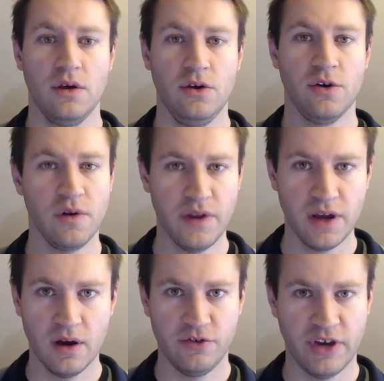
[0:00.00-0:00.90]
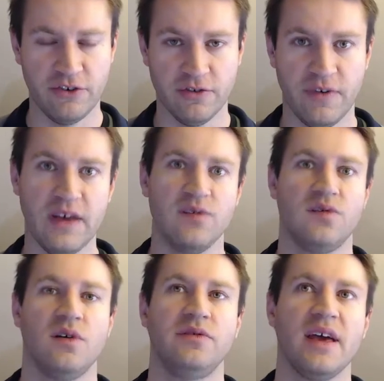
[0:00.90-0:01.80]
You're in the negotiation phase,
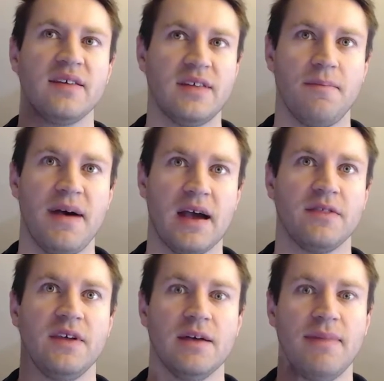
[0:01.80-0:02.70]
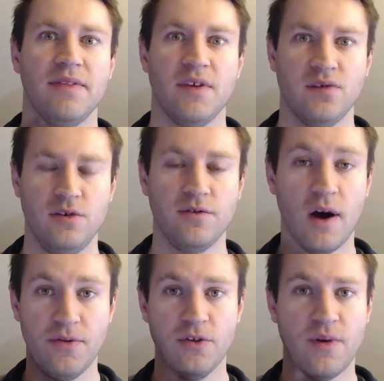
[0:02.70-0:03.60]
so take a step back and think about this. You've
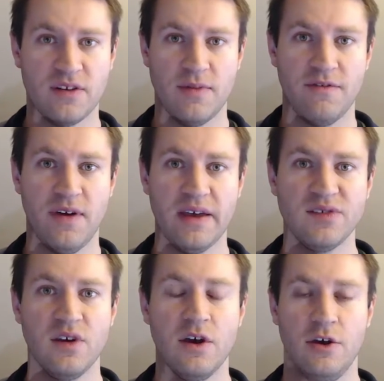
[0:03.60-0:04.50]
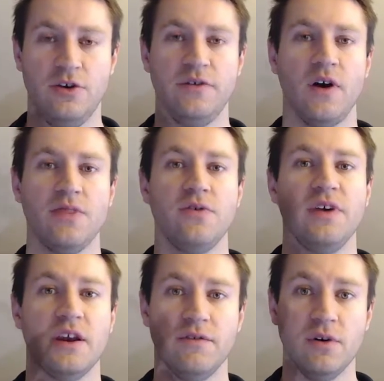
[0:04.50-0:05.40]
gone through the resume phase, you've gone through
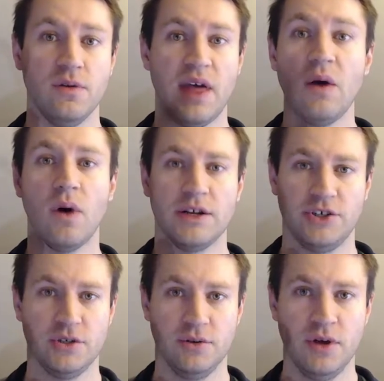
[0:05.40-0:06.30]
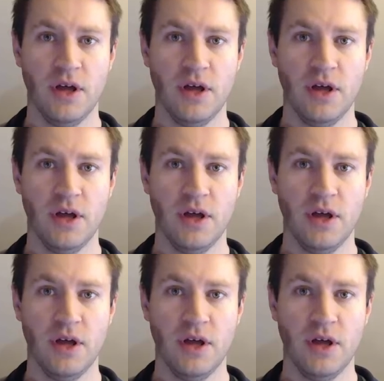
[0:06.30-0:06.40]
the interview, they want you.